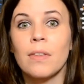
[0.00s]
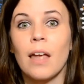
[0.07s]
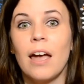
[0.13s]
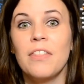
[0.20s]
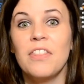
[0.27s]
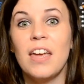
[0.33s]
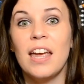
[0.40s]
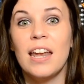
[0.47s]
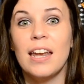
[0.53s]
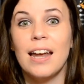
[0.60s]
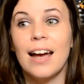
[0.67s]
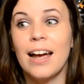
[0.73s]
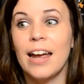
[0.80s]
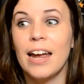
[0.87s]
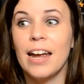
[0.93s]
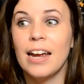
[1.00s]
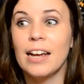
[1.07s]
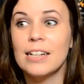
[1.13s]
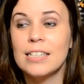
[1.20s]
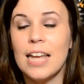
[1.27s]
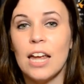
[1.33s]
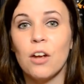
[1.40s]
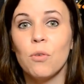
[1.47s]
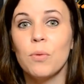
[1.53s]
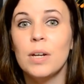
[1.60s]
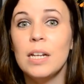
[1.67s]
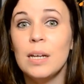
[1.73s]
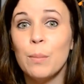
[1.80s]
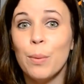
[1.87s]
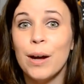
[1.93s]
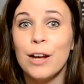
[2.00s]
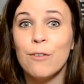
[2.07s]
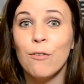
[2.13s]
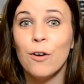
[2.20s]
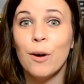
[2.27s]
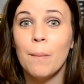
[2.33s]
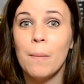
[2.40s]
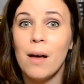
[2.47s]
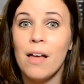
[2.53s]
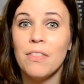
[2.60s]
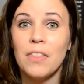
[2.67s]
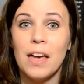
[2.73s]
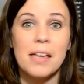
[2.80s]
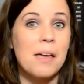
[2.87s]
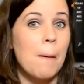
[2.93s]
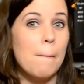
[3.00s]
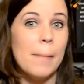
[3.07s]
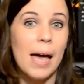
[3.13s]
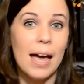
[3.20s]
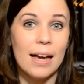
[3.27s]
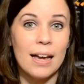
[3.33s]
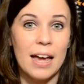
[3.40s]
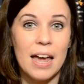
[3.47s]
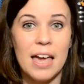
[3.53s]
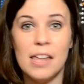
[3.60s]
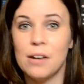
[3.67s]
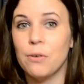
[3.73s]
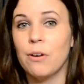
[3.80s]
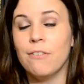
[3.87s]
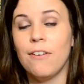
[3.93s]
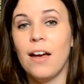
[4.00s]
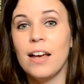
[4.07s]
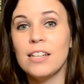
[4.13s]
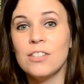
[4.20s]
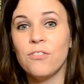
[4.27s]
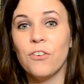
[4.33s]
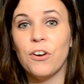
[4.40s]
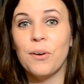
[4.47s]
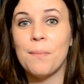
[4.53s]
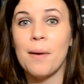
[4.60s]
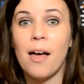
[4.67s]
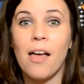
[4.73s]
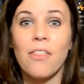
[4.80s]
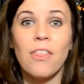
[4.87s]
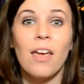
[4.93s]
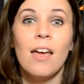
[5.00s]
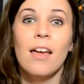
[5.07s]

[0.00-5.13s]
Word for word: and then I take a reading break for a month, I come back, I edit, revise for a month,